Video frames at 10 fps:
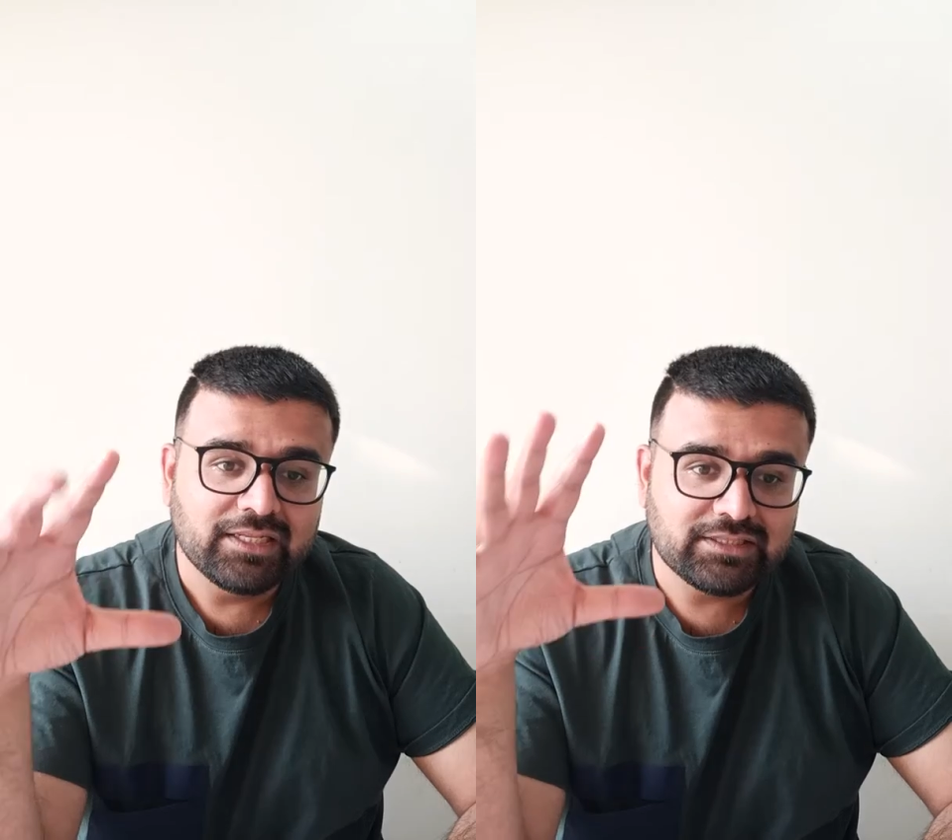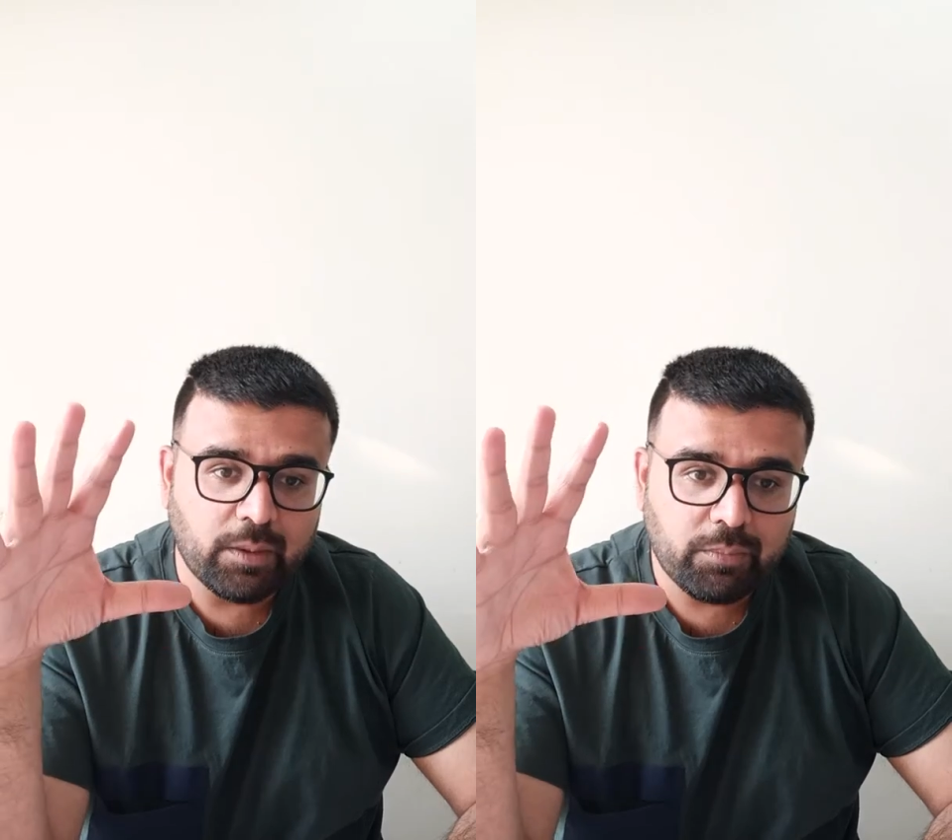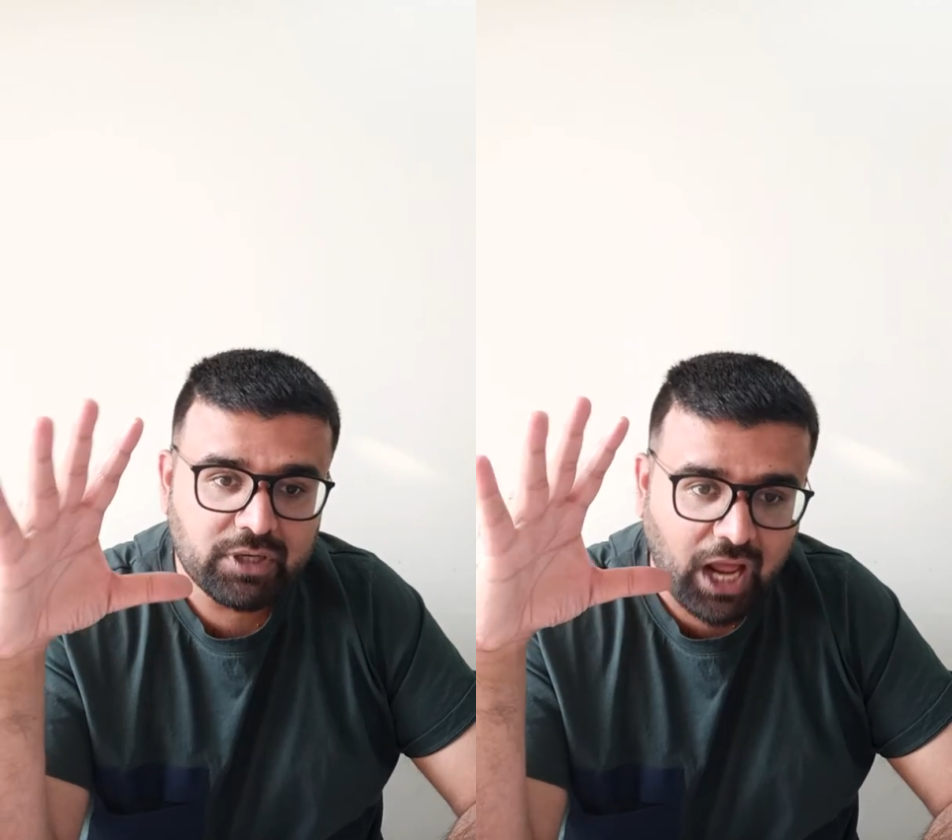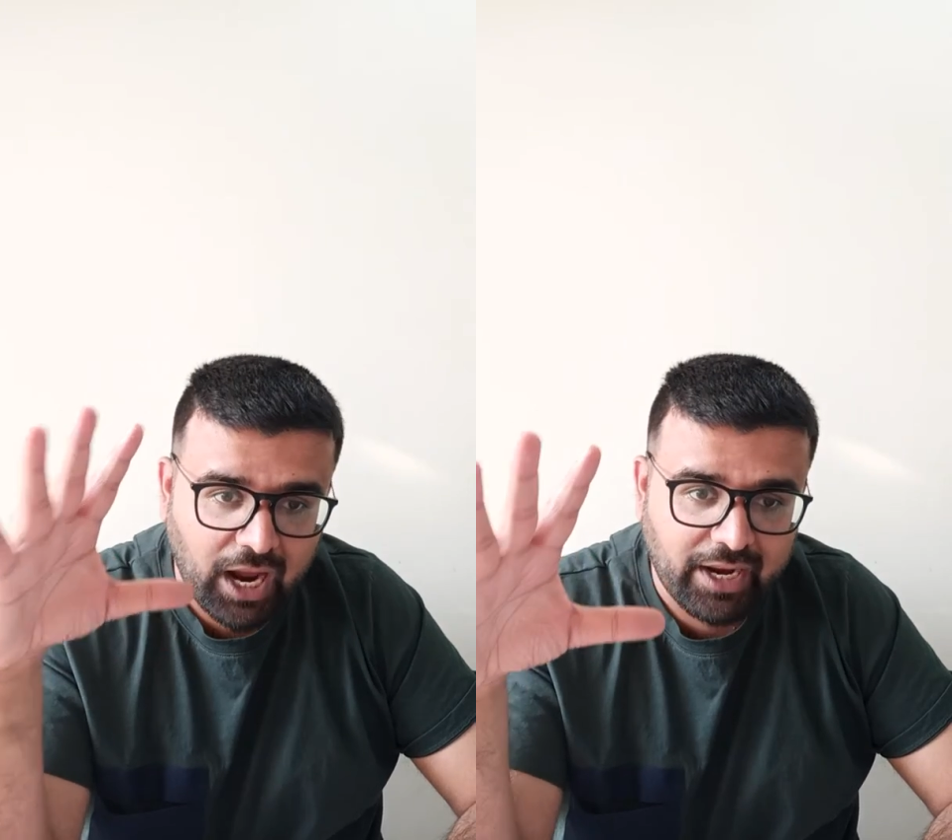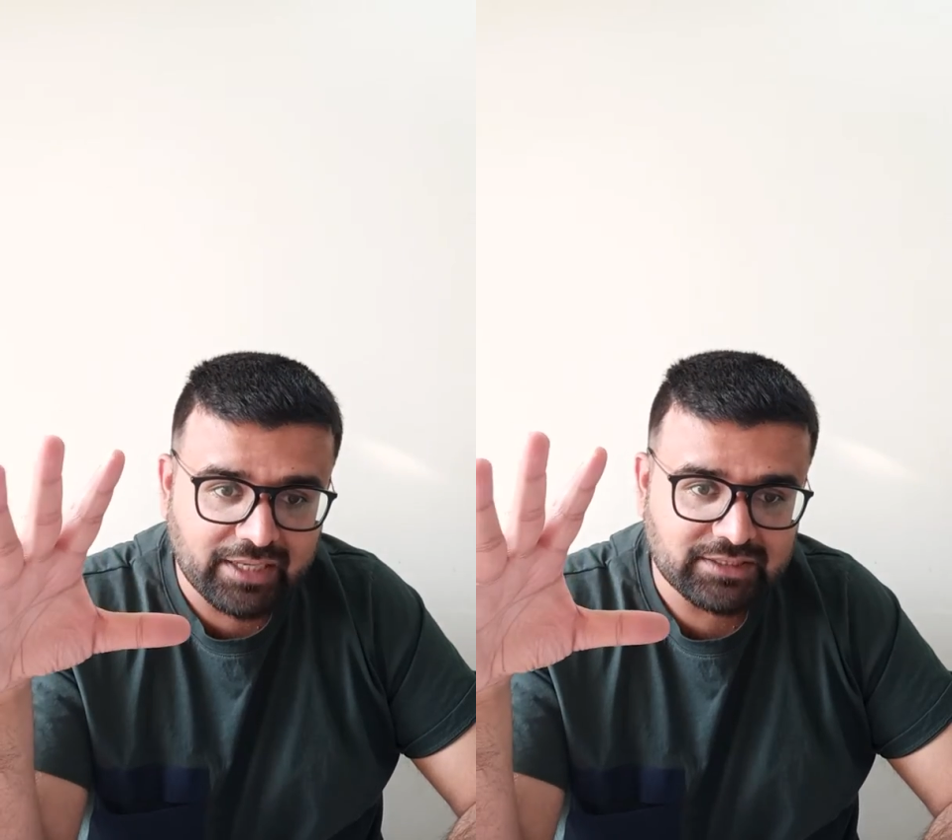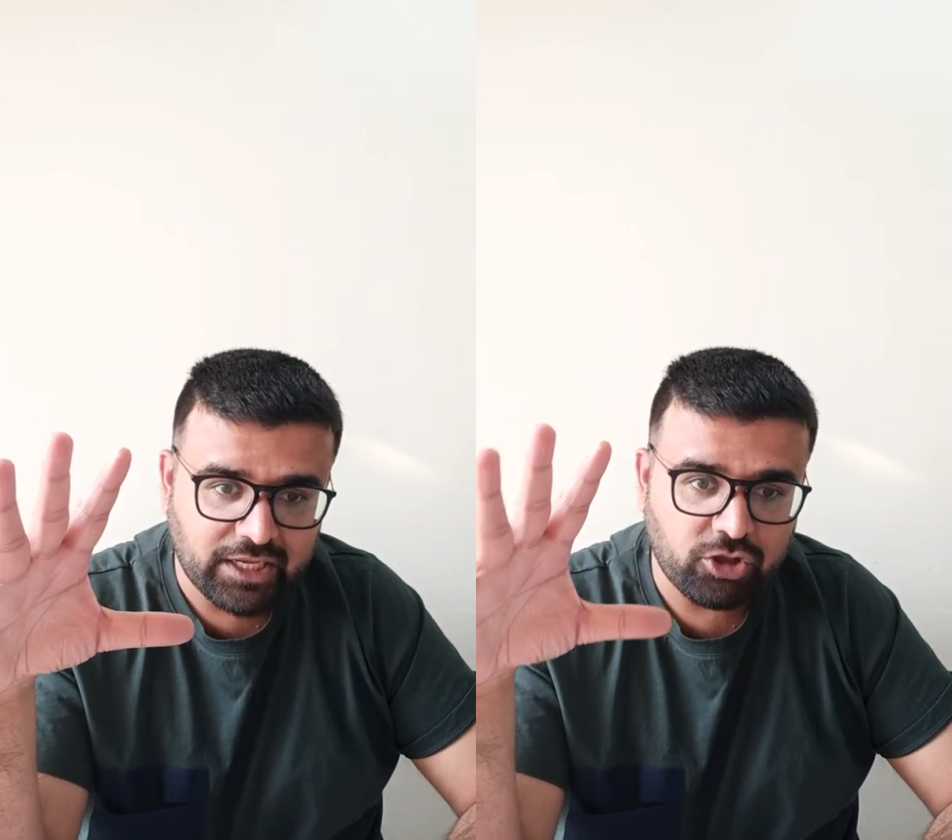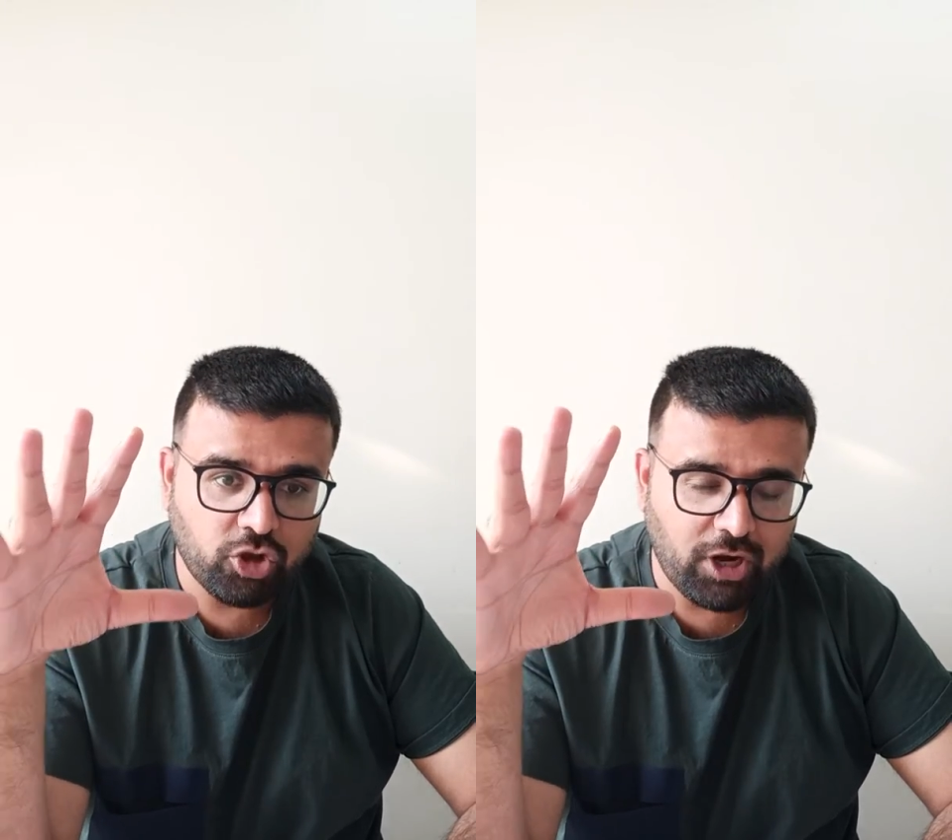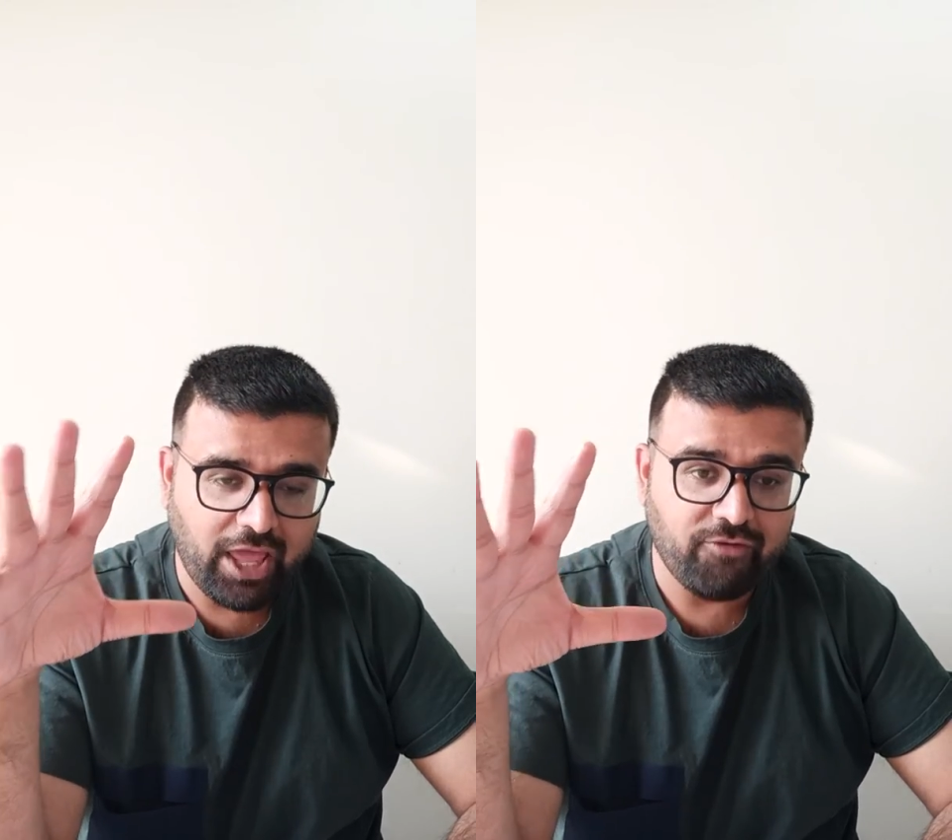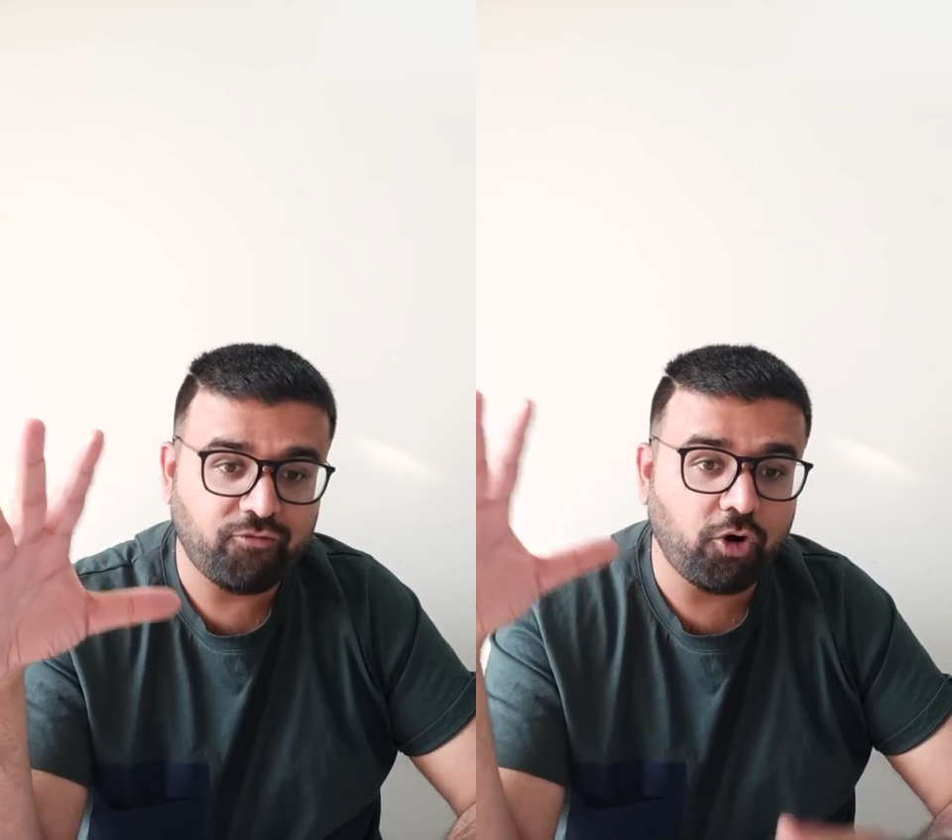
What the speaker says: some targets in your life,